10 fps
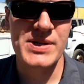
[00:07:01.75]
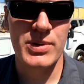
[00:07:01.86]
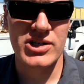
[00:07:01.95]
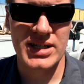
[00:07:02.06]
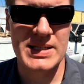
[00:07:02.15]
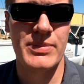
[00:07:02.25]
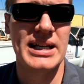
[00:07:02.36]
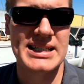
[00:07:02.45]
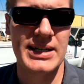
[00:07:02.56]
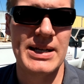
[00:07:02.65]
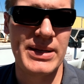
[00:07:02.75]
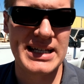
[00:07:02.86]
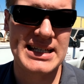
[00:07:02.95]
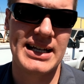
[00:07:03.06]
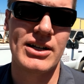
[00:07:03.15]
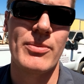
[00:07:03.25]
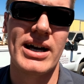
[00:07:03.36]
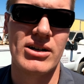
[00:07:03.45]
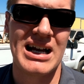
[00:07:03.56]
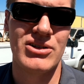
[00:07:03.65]
for this project is, but it's going to be exciting no
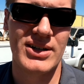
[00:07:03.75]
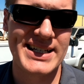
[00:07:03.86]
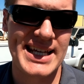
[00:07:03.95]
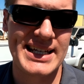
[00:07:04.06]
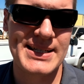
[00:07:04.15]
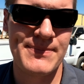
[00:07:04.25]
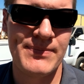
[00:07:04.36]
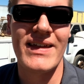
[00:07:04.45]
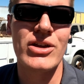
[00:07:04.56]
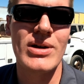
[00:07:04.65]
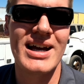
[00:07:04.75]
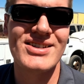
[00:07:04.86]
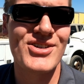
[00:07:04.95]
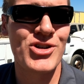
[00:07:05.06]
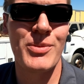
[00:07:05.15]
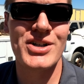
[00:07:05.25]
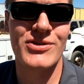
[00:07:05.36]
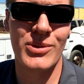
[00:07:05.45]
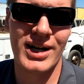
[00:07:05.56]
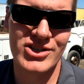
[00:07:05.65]
matter how long it takes. Thank you guys so much
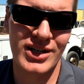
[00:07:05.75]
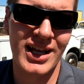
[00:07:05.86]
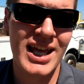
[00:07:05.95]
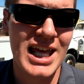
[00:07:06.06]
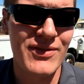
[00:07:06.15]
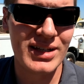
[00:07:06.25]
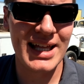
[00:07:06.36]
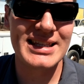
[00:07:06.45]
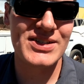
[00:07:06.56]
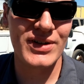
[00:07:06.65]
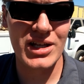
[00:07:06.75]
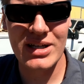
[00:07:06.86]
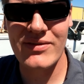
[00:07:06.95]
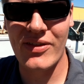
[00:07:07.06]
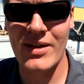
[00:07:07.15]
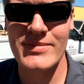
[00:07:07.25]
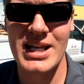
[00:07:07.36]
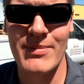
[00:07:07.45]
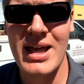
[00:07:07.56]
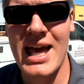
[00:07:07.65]
for watching. If you like this video, give it a thumbs
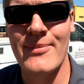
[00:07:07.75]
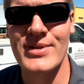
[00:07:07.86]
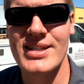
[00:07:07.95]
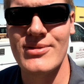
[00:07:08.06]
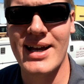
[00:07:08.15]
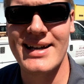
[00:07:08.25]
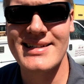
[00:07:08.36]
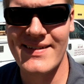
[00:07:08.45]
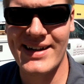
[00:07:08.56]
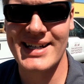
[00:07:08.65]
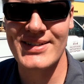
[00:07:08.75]
up, and we'll see you guys in the